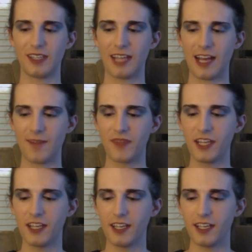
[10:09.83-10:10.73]

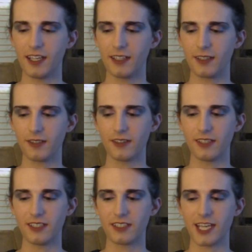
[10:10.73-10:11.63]
It literally
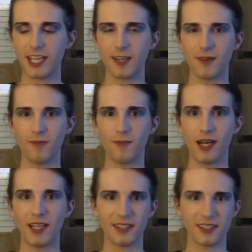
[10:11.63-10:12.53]
has taken
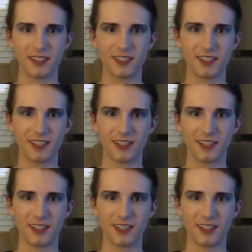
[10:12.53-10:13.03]
months.